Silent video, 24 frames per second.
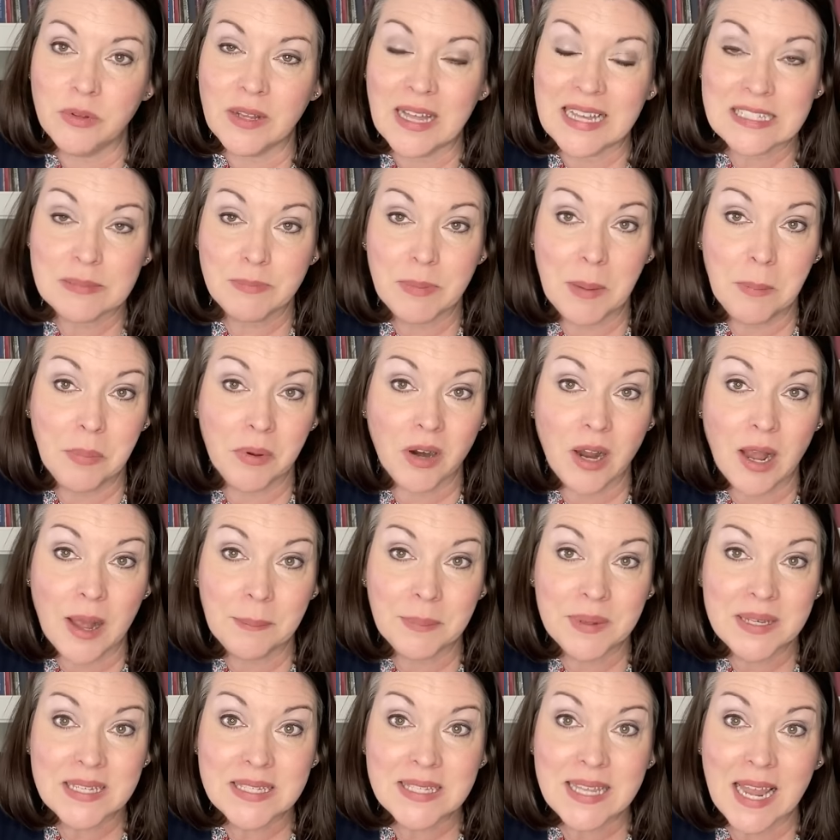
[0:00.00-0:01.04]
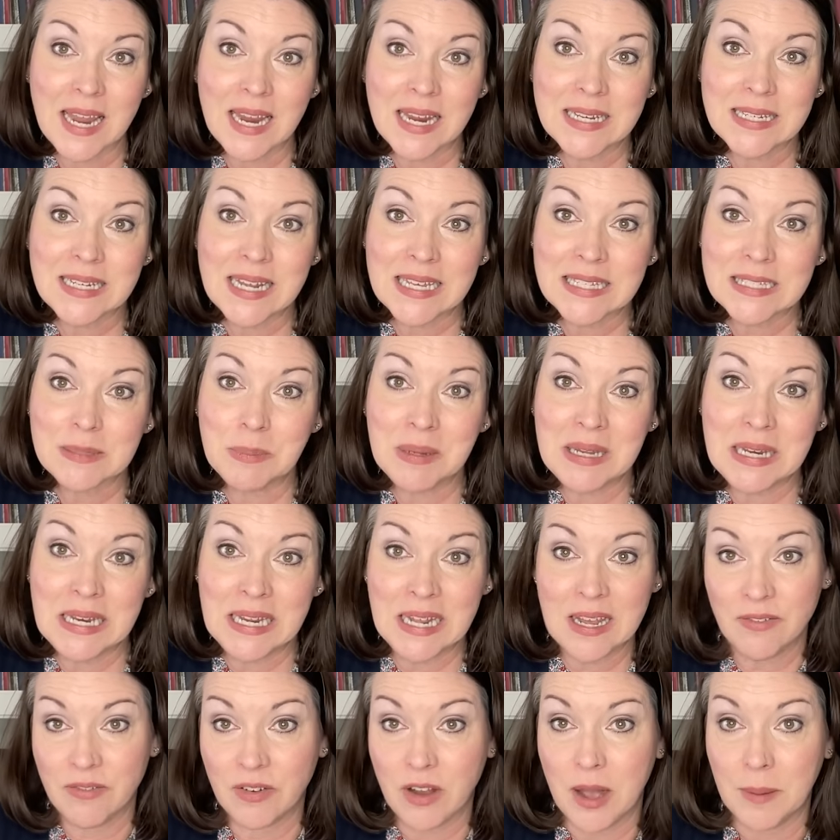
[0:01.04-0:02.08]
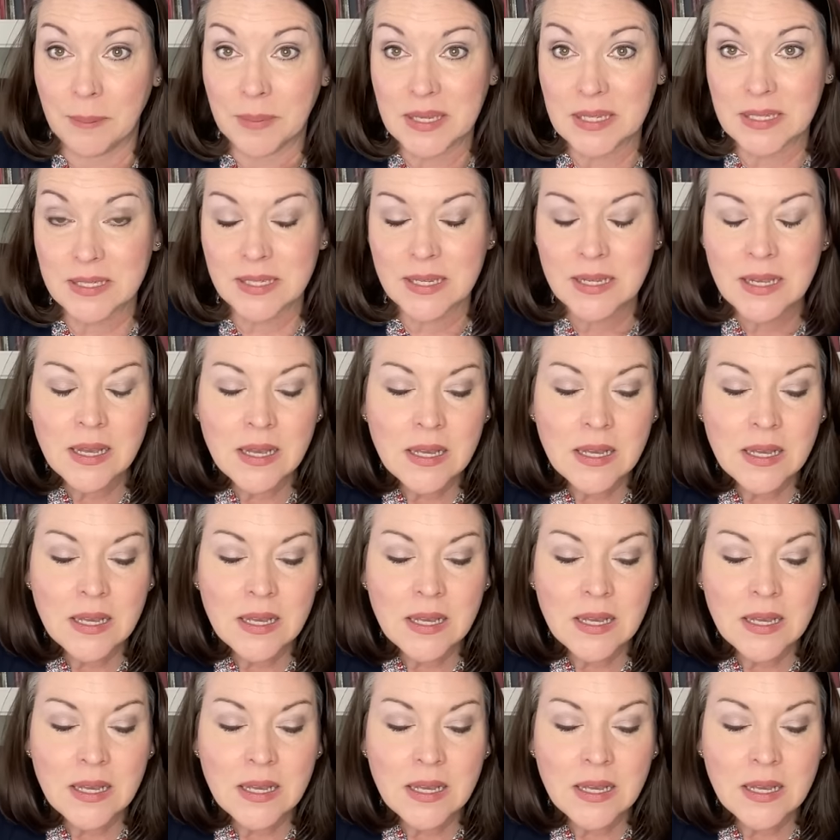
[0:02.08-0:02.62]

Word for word: as paper copies and as P D F copies.